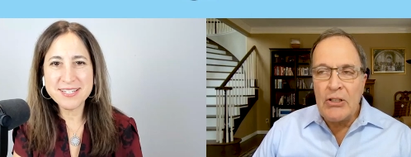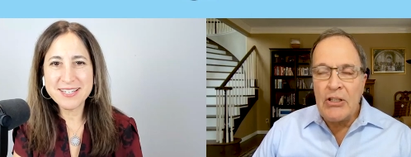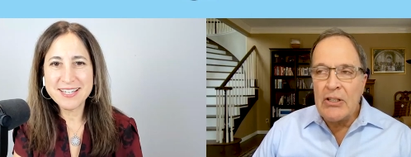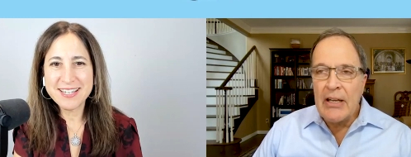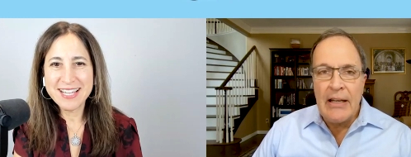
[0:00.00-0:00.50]
Speaker 1: raunchy
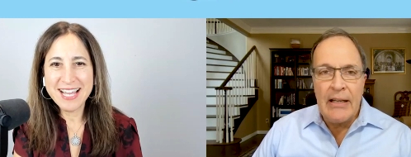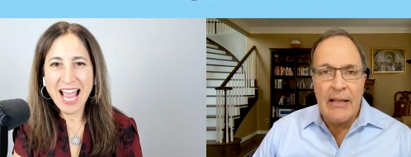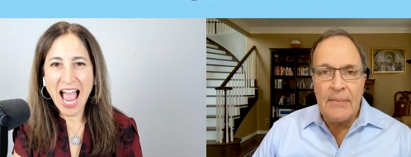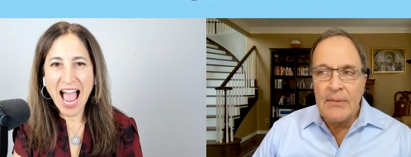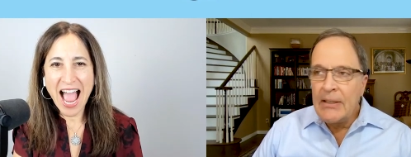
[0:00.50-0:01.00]
as I
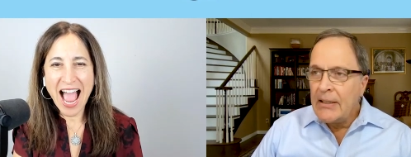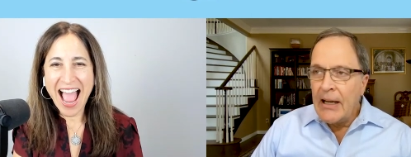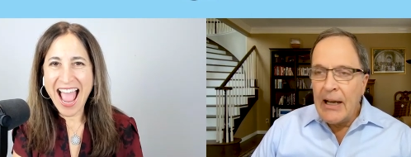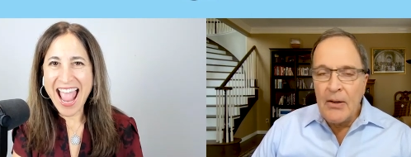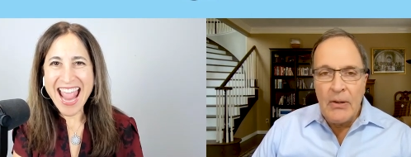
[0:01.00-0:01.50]
get.
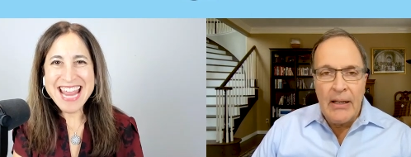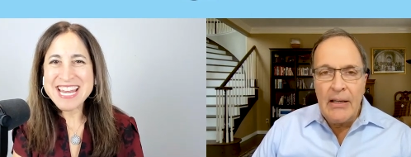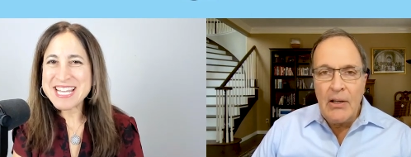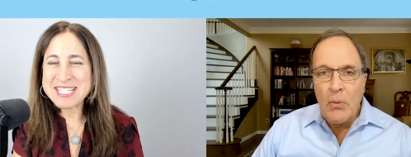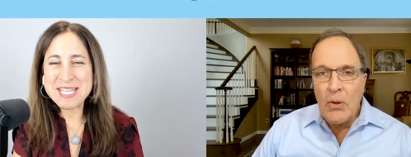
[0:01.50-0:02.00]
I don't
Speaker 2: get it
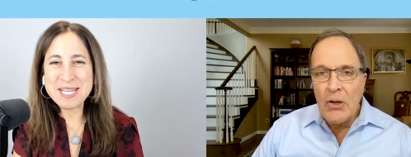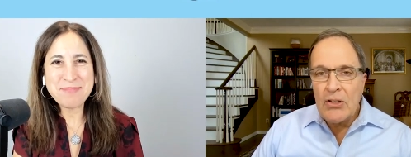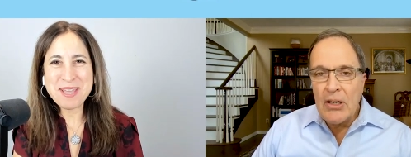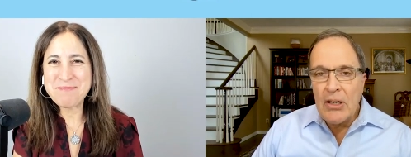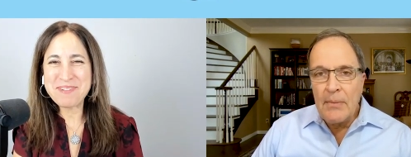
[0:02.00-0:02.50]
any needs worse. To
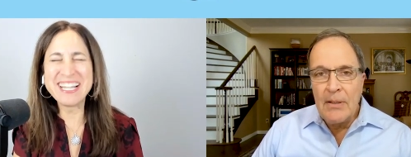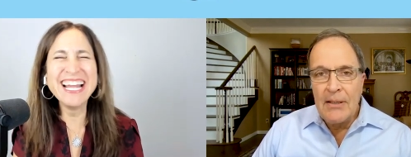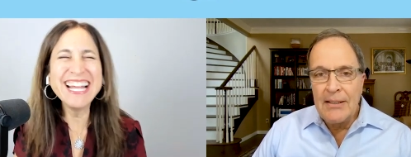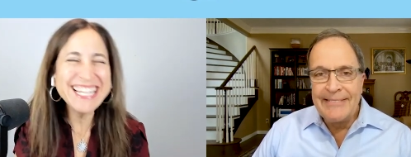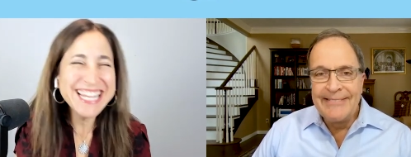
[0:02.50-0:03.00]
be a,
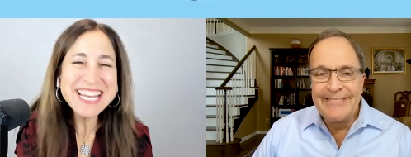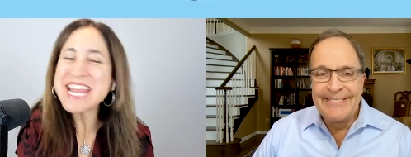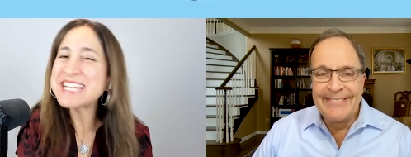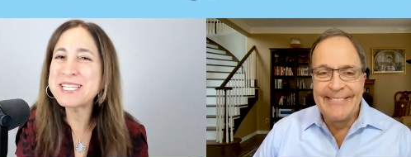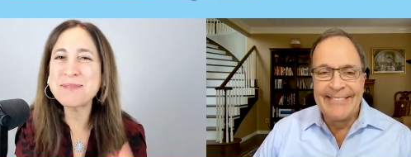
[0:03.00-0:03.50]
it
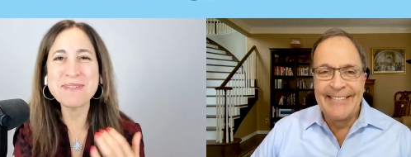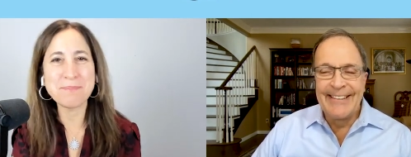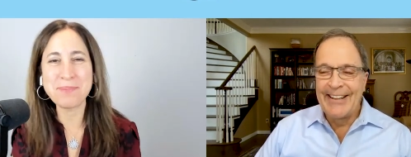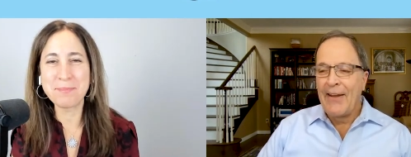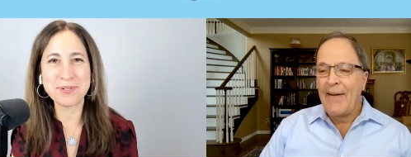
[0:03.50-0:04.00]
needs to be a
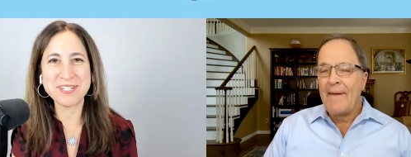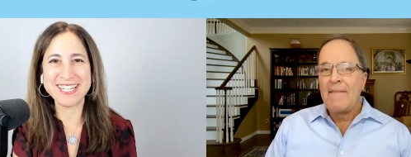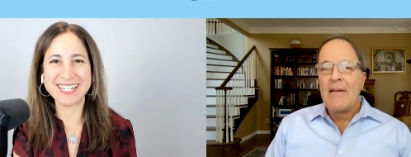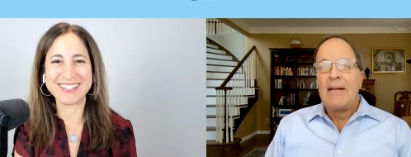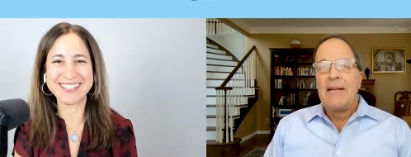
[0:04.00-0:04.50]
bumper
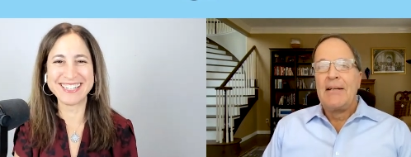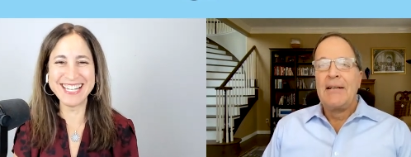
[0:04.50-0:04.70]
sticker.